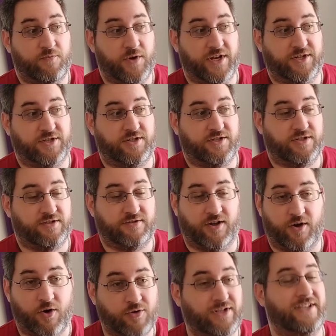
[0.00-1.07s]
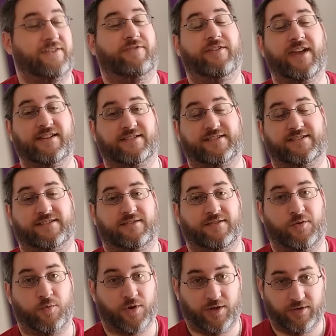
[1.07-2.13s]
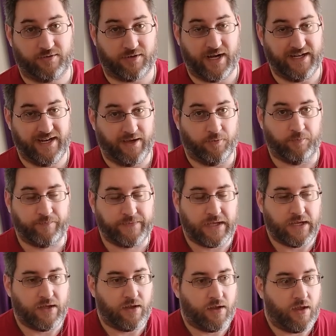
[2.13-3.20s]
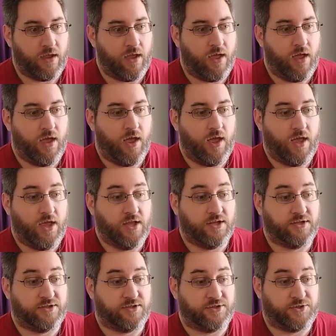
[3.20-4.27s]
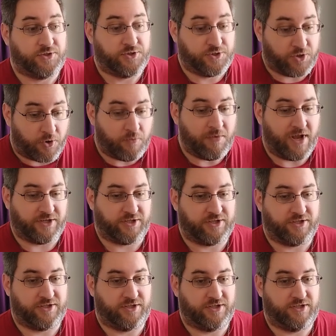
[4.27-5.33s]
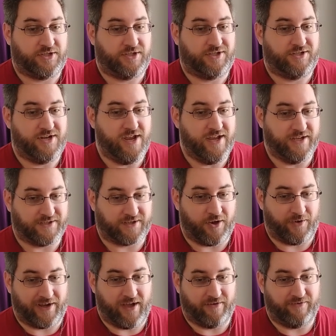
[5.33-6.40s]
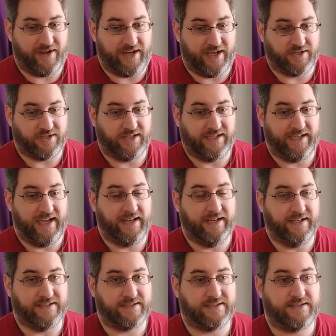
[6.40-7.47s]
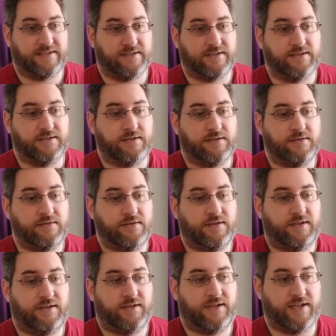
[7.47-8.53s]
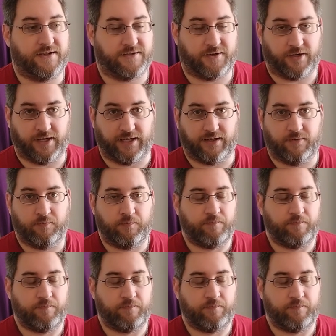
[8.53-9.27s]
which totally fits the world right now. So much is going on financially, and it's concerning.